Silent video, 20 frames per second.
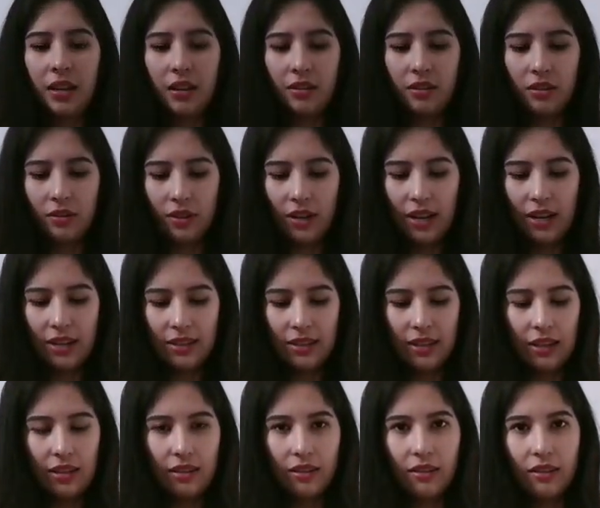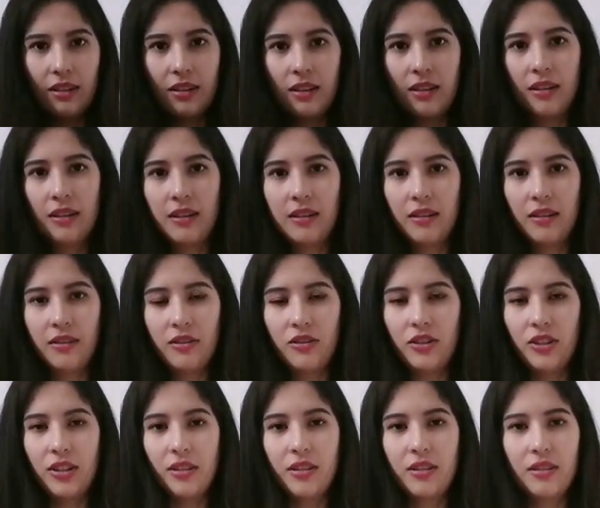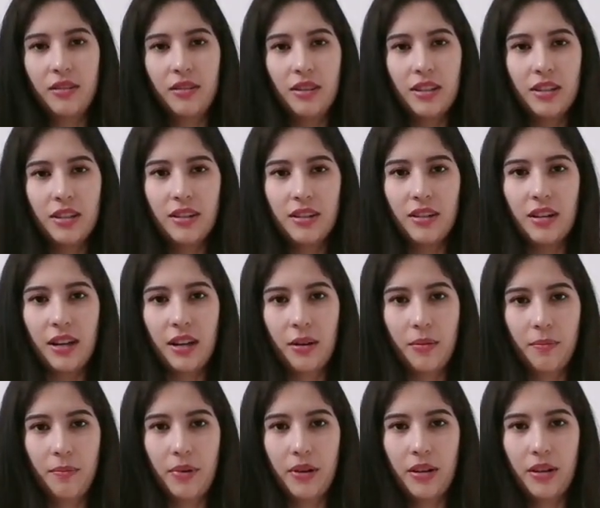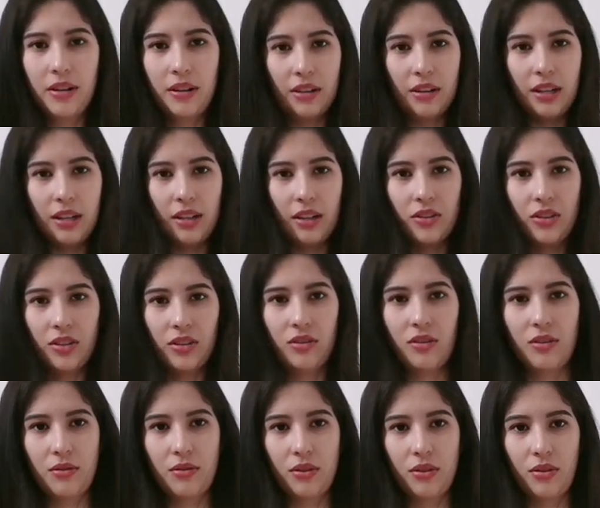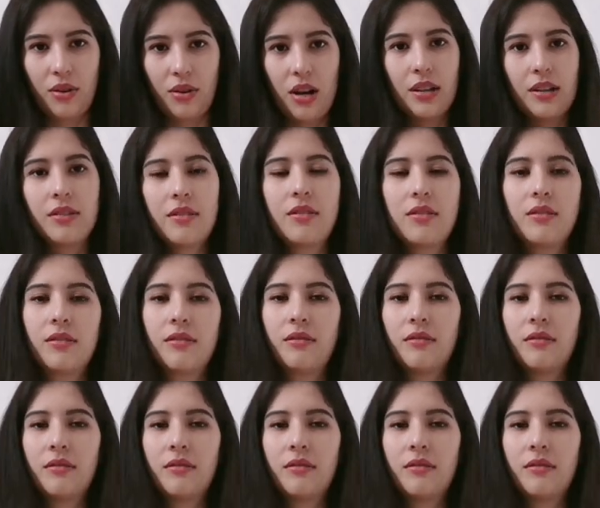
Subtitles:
So it has like just this neck part, like it just goes across.